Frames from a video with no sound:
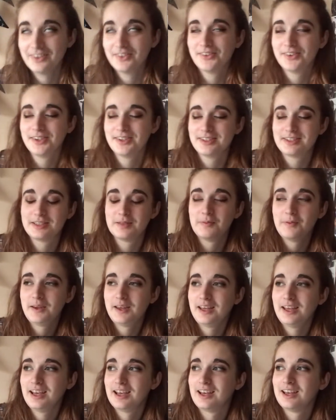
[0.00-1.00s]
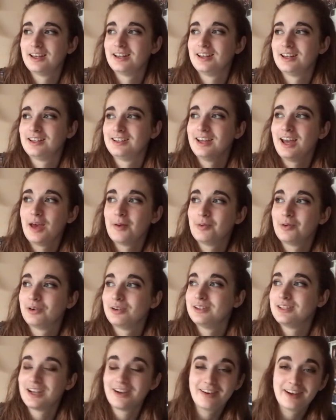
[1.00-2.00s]
was to be in an airport
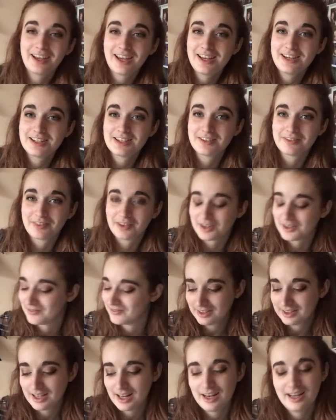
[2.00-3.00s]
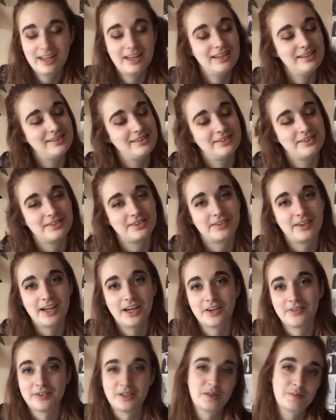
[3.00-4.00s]
interrogation room telling his story
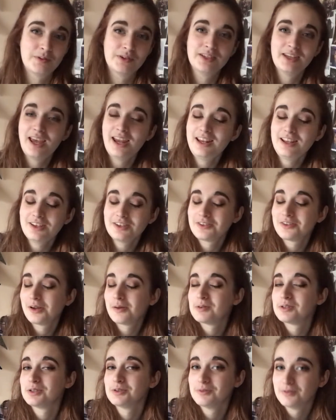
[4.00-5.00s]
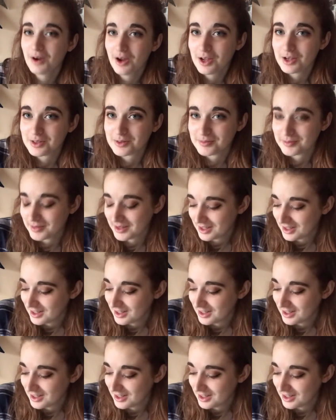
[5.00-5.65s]
of a spontaneous trip to Rome,